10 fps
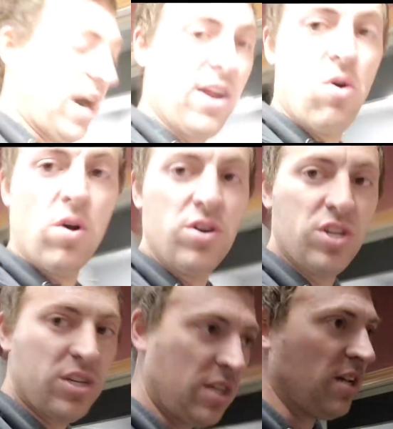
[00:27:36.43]
dry corn
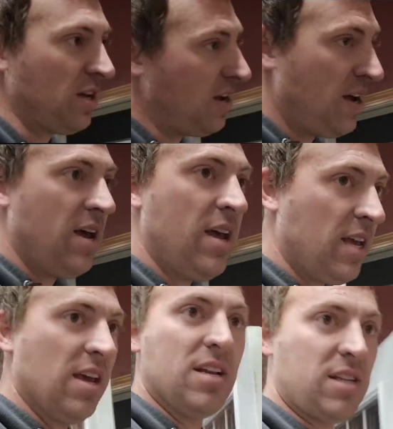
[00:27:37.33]
just to
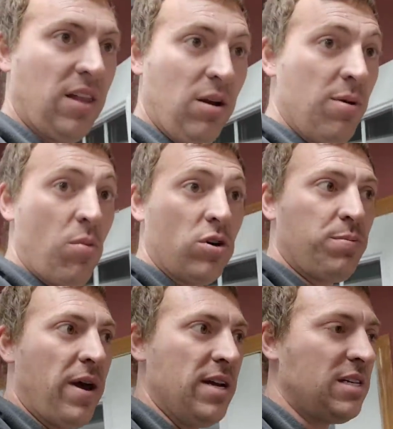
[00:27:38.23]
give us a little bit more
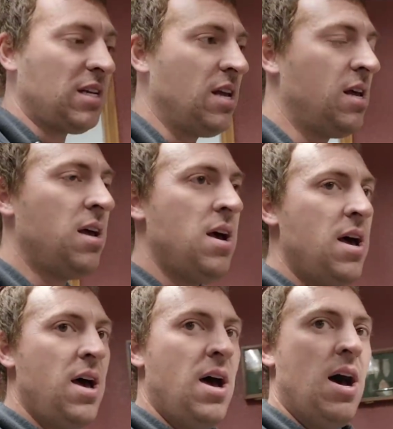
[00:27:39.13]
space.
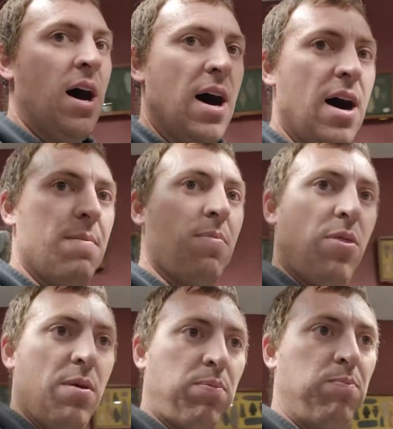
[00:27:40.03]
Um,
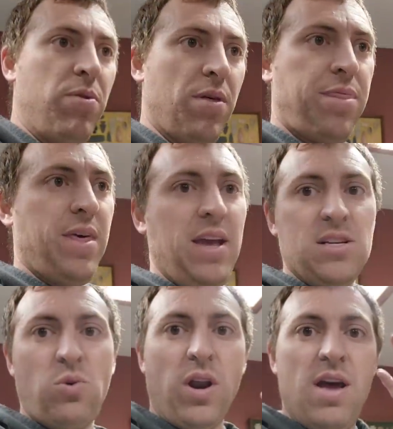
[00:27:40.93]
the, the, thing
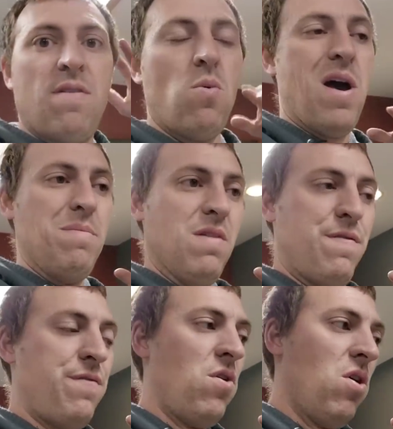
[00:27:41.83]
is we're gonna have our wet bin
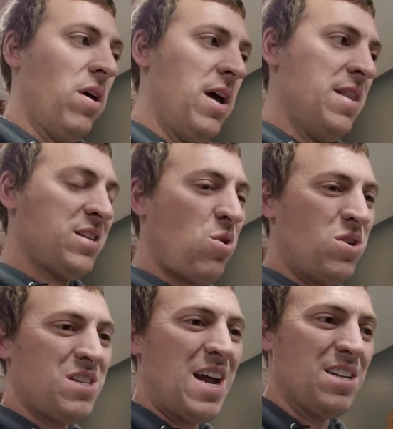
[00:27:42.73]
full and this
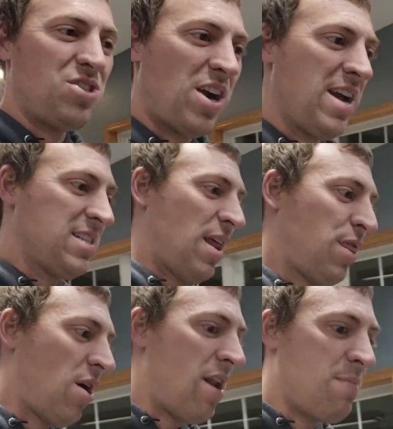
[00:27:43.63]
corn's not as dry as I
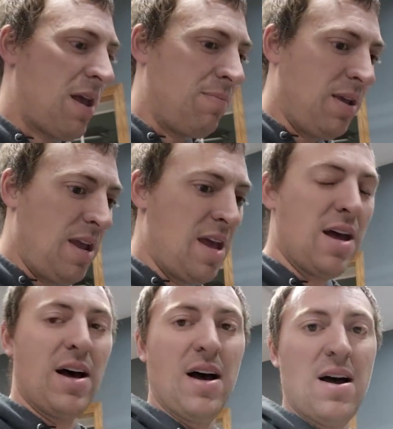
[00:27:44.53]
thought it might be.
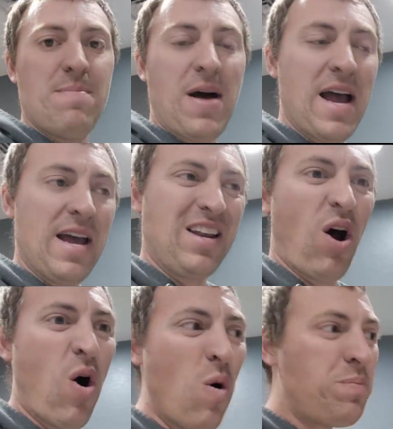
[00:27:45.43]
Um, I had
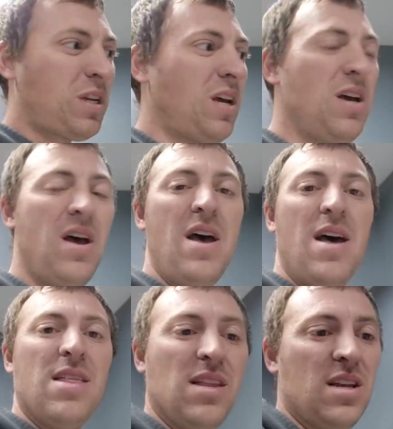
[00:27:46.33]
hoped
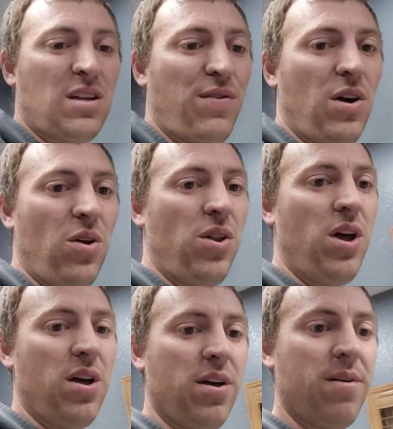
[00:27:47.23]
that this field,